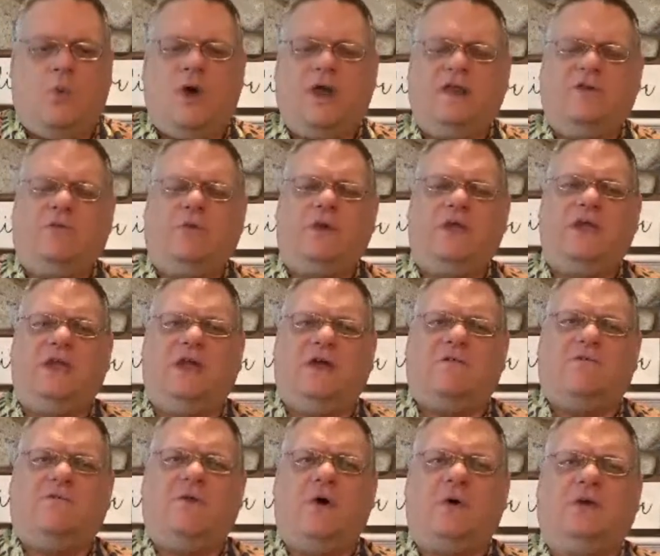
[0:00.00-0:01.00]
What if we
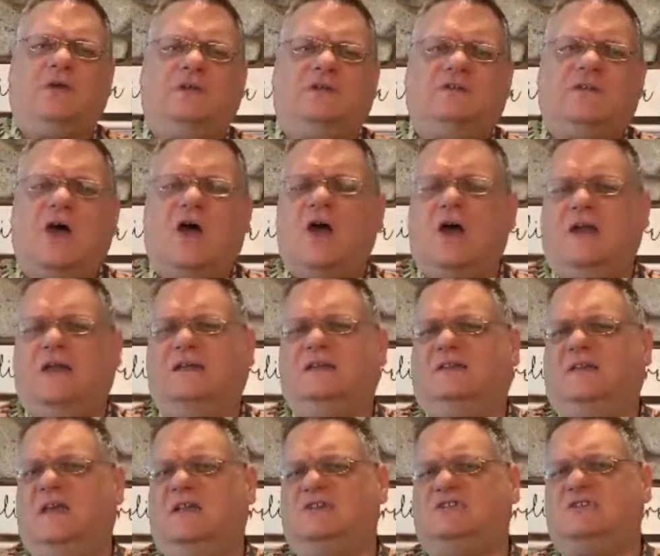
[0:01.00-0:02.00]
focused our
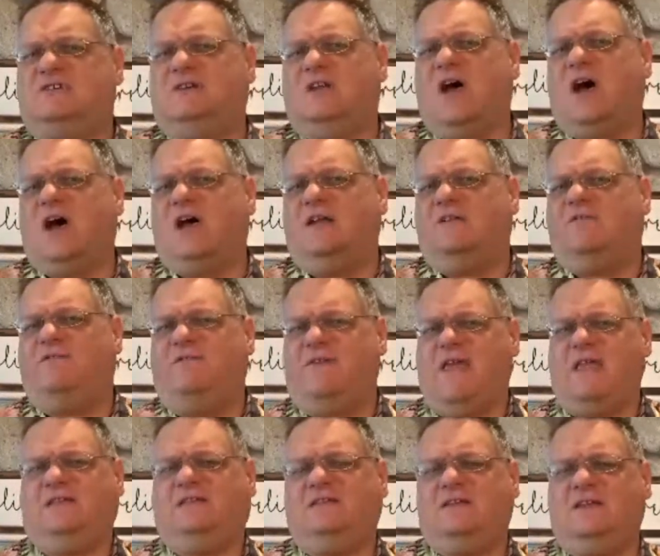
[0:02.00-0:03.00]
intention on
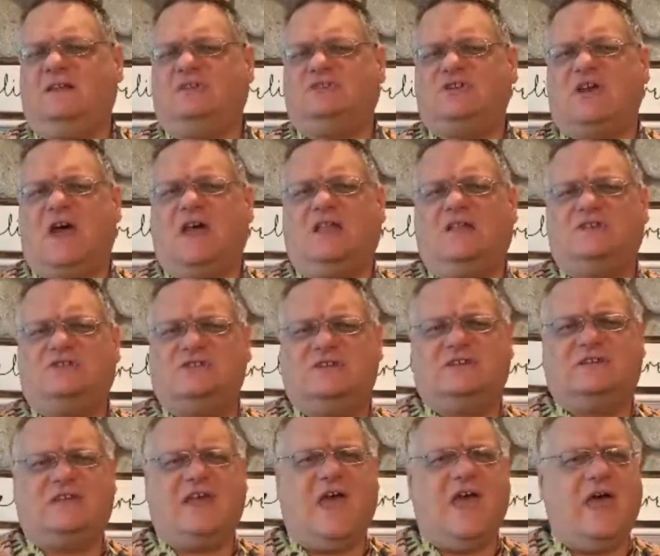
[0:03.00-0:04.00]
facing
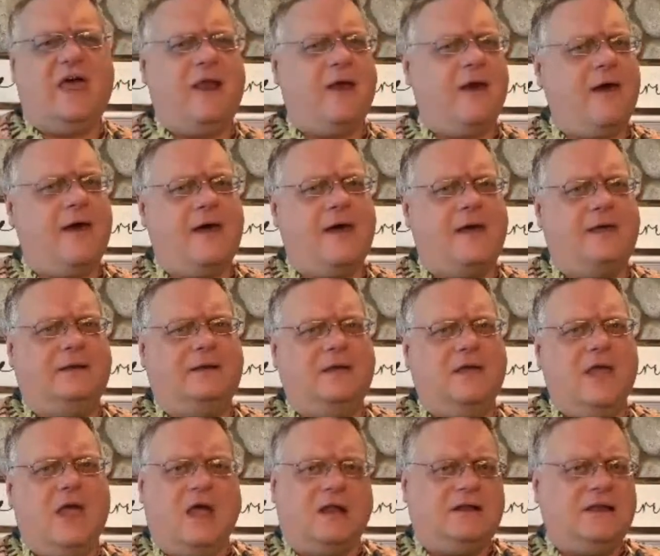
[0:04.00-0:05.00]
challenges head on,
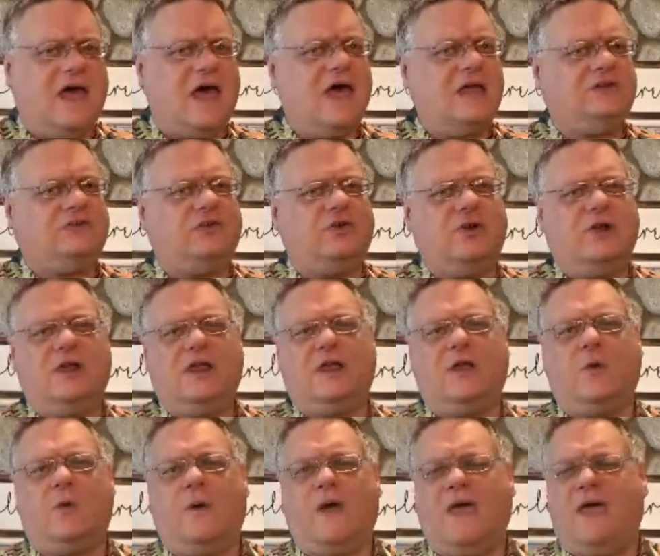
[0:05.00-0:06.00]
not turning
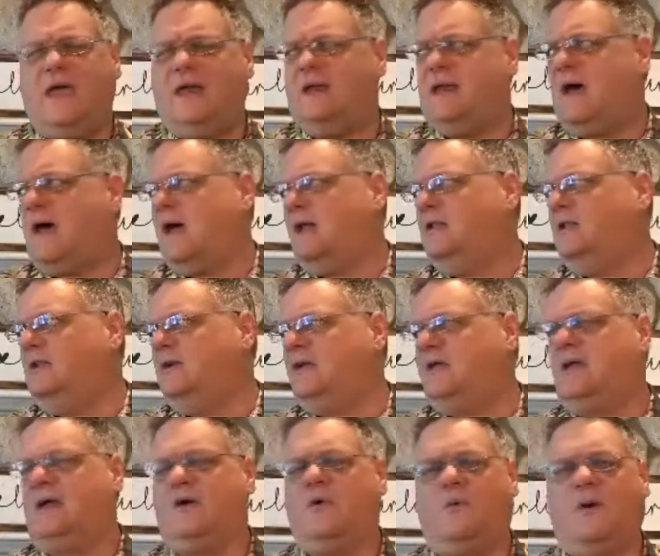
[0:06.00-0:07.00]
away, not
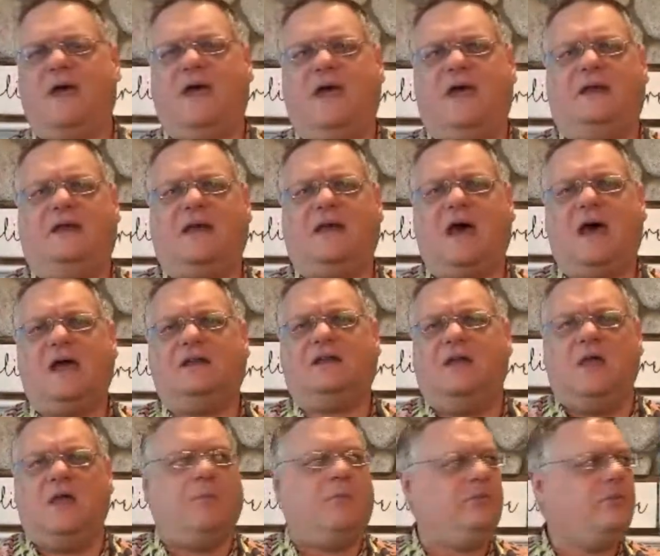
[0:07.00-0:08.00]
looking away, not
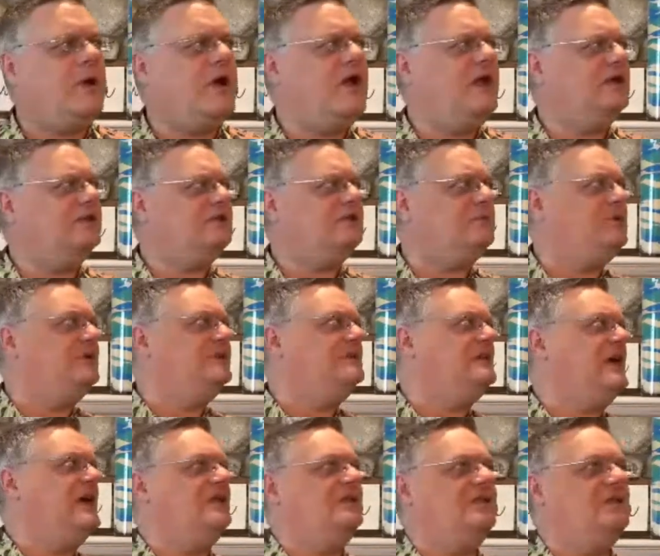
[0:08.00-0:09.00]
trying to
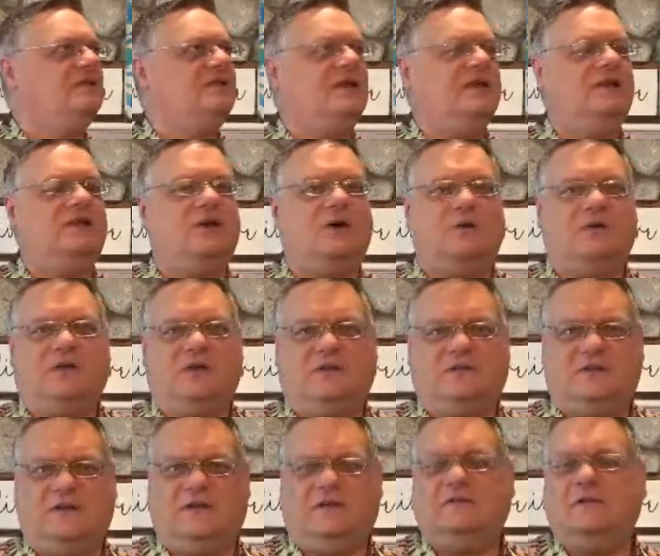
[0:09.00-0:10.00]
pretend that they don't
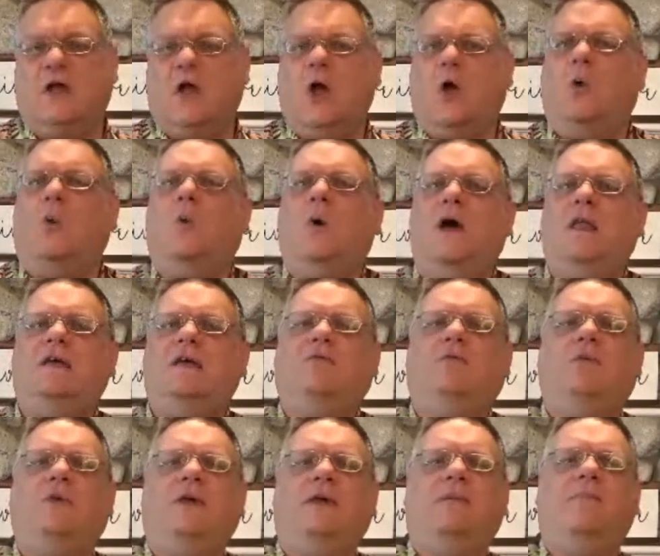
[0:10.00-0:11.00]
exist? What
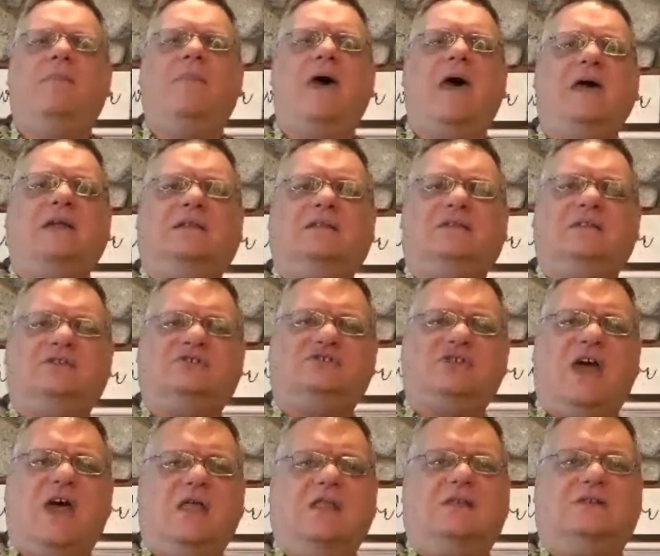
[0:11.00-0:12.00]
if we met the
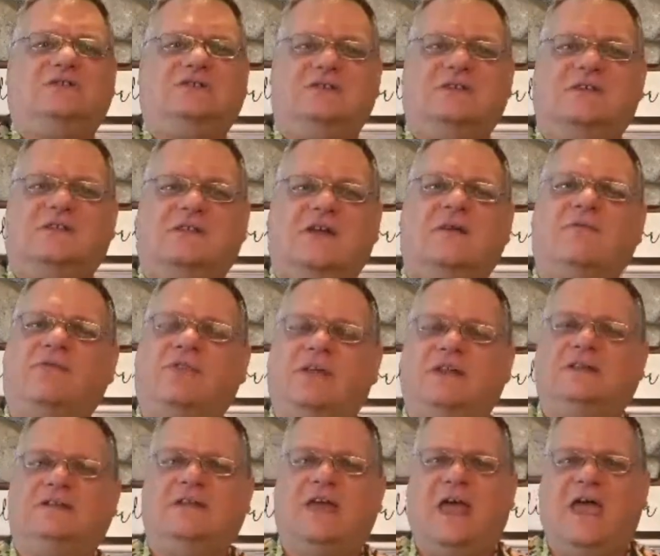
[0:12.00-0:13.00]
challenges of
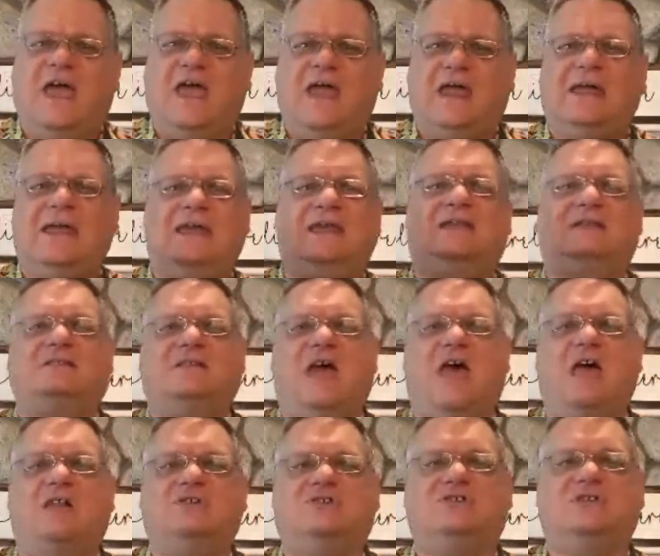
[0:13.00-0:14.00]
the day
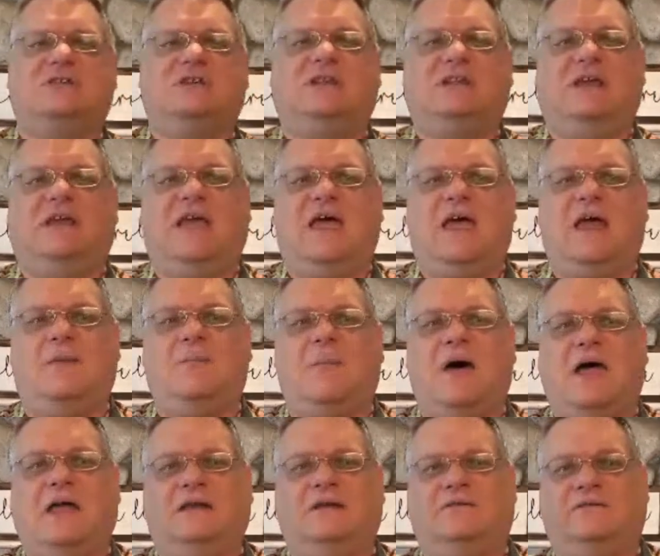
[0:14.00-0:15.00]
intentionally and
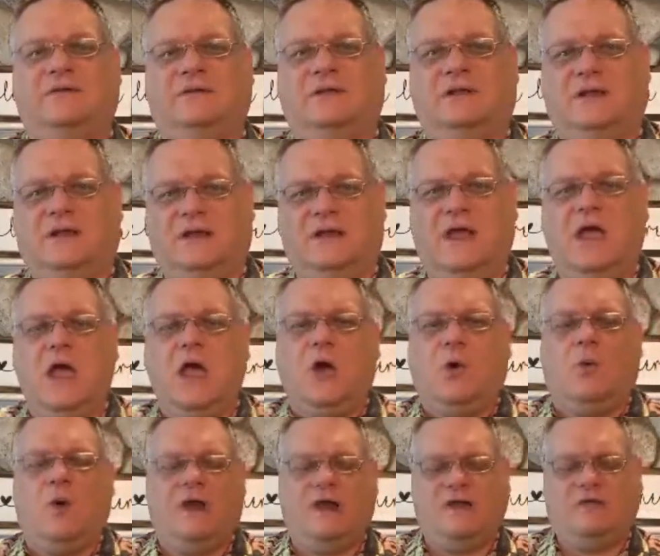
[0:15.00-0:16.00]
mindfully?
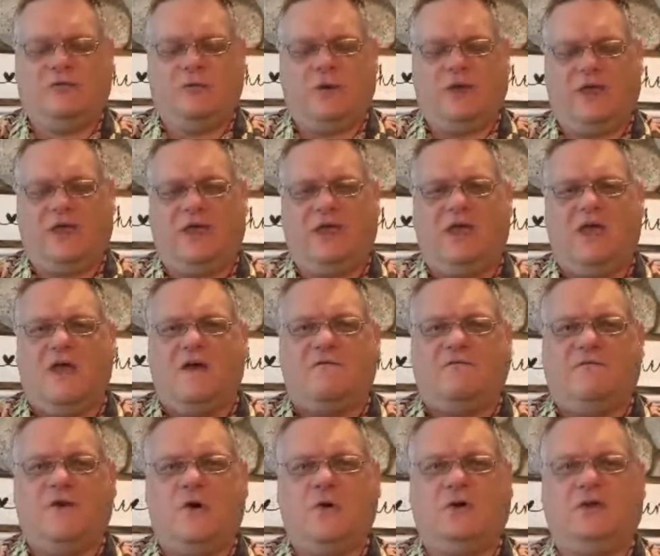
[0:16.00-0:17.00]
What if we
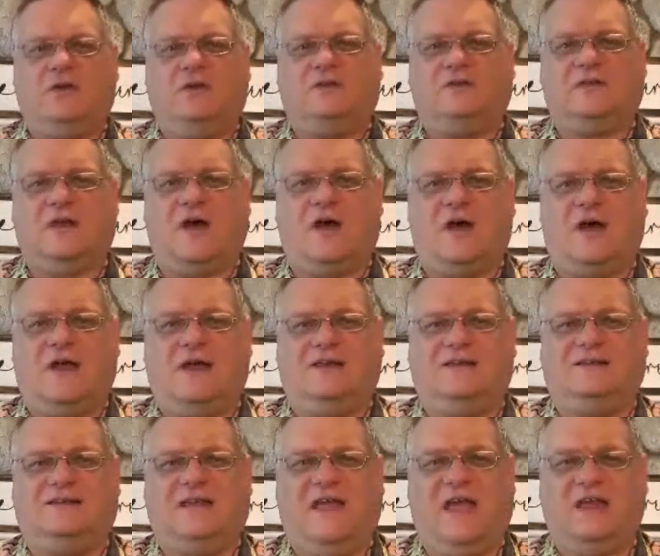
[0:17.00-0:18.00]
focused our
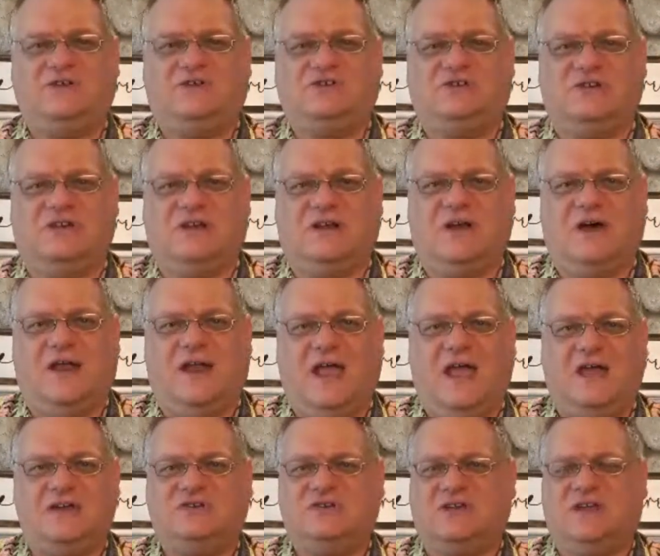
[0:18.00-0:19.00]
intention on
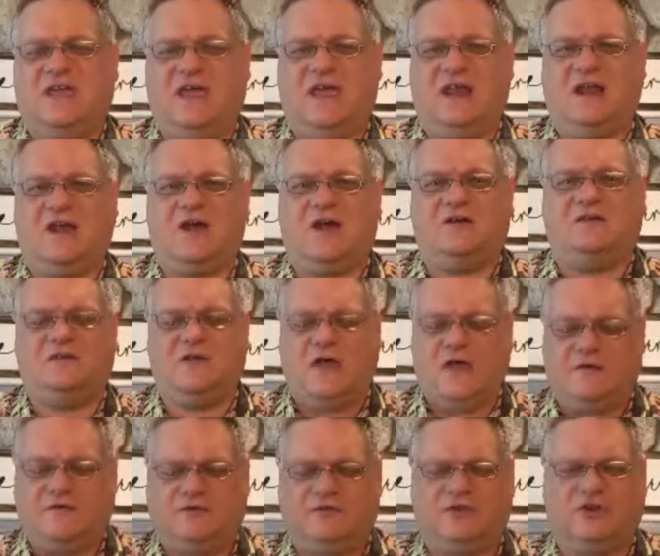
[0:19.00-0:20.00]
educating
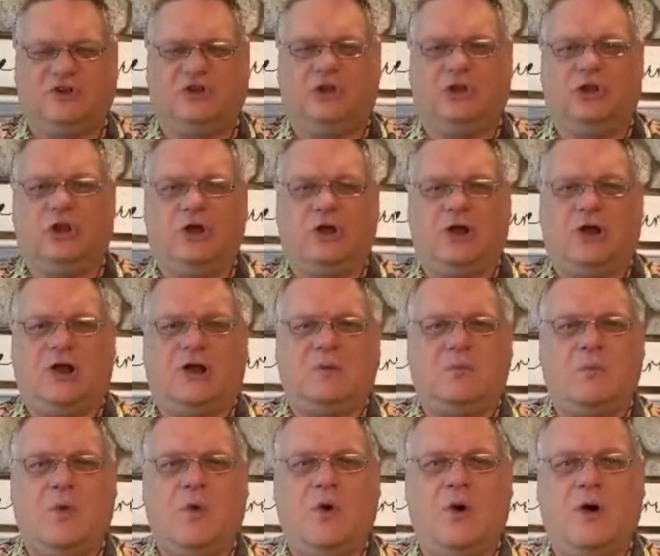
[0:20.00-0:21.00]
ourselves to learn
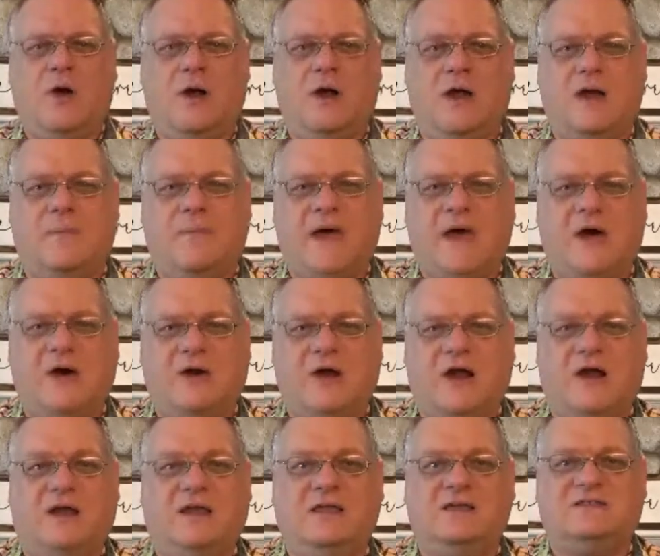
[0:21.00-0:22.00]
more about
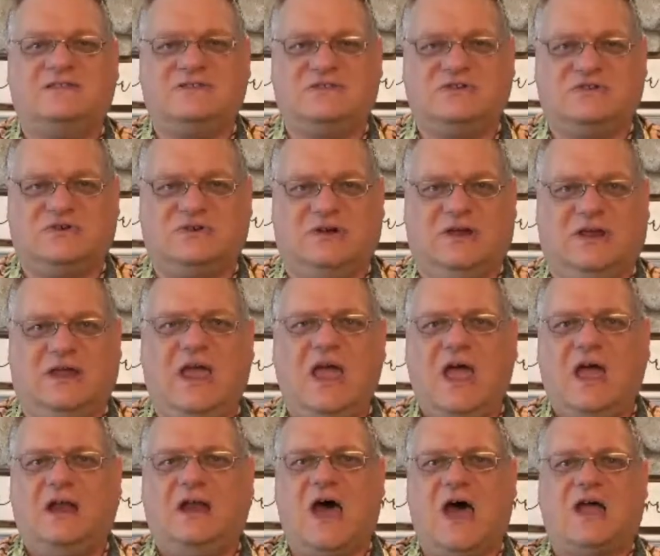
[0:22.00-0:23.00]
our history,
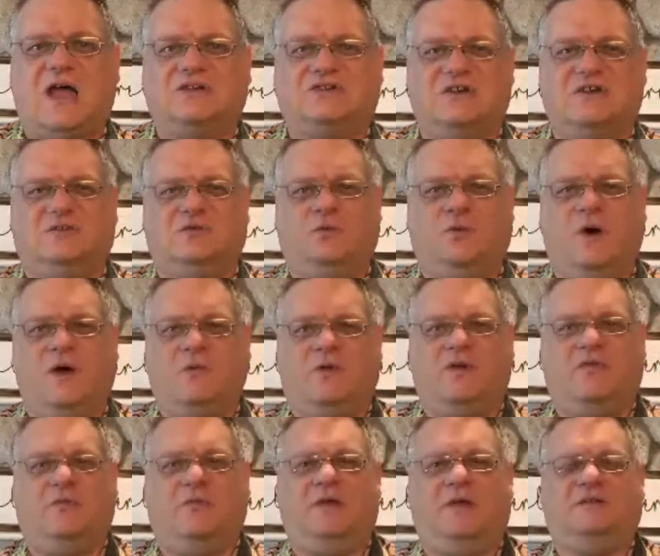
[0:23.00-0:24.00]
not just what
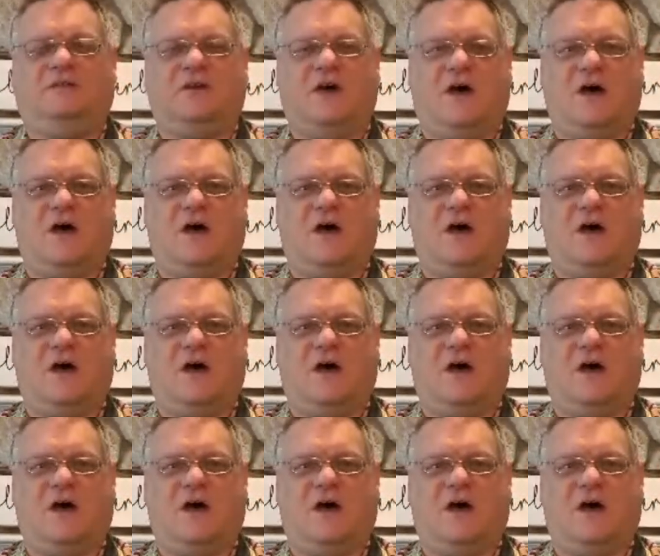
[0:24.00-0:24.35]
we've been